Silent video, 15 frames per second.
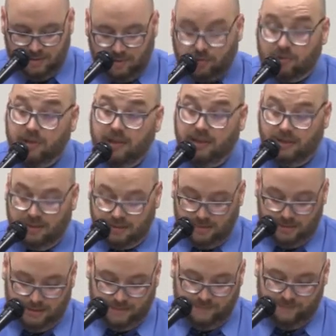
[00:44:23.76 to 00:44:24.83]
Tree,
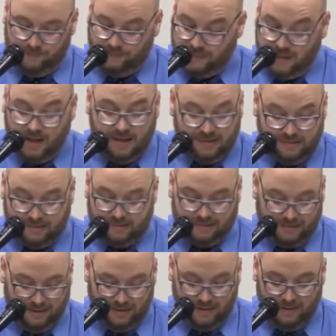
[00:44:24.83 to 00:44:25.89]

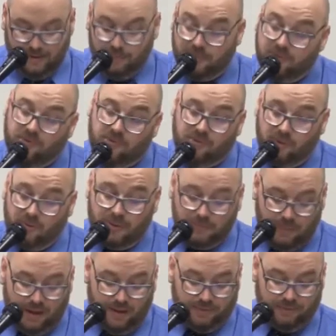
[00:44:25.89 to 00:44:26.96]
yes but so
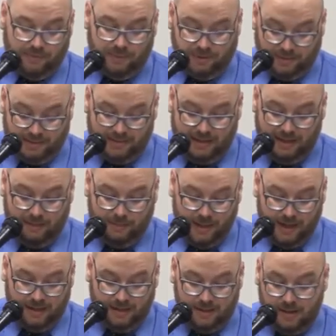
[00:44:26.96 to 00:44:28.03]
impossible to take
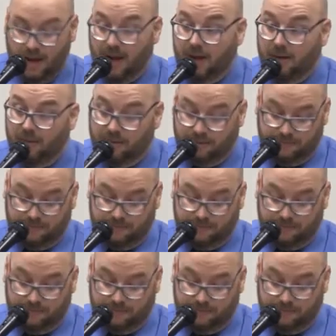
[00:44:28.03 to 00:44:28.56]
back now.